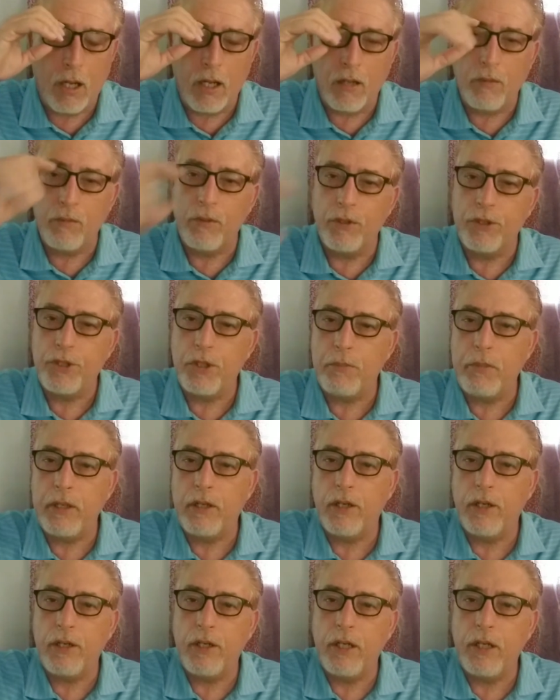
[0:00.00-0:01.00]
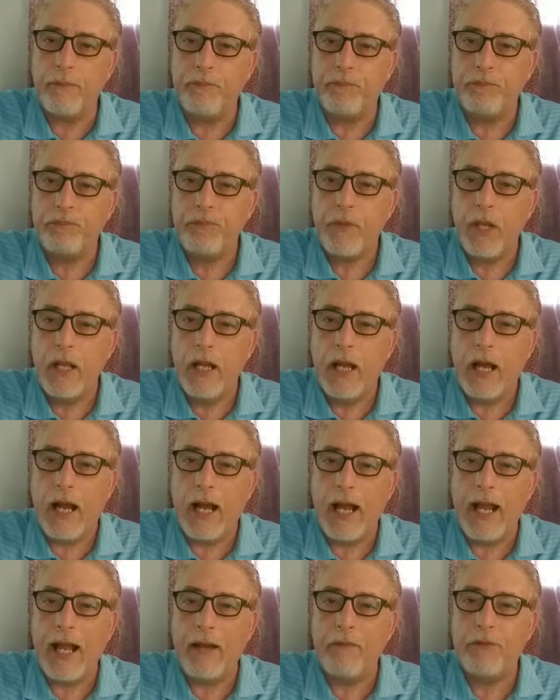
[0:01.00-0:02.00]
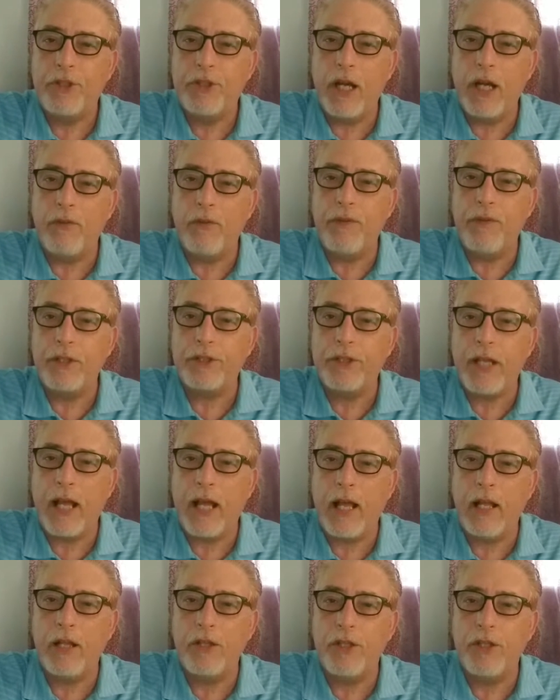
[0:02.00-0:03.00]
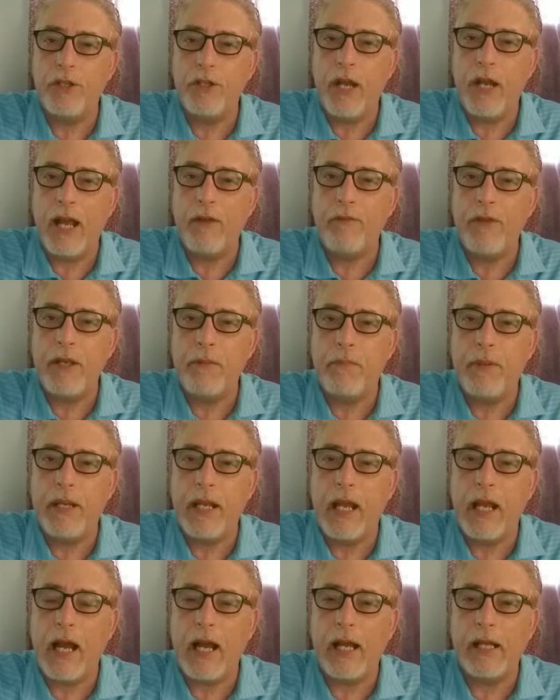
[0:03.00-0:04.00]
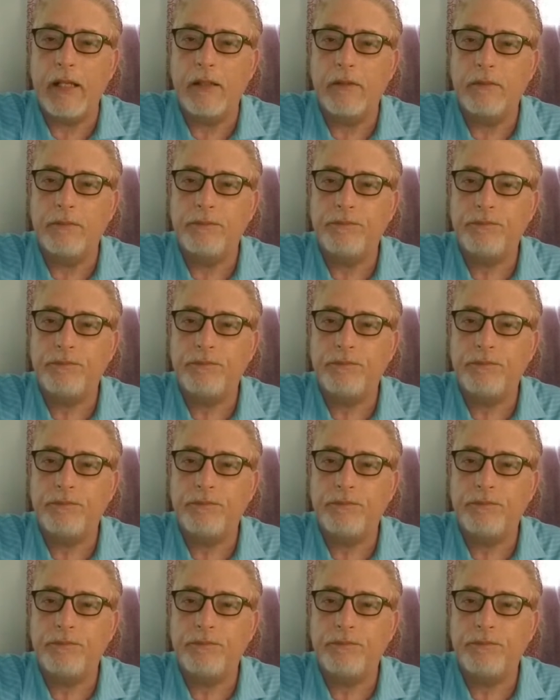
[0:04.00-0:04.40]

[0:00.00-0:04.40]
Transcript: We should be going good. I have shellfish allergy. You have EPI.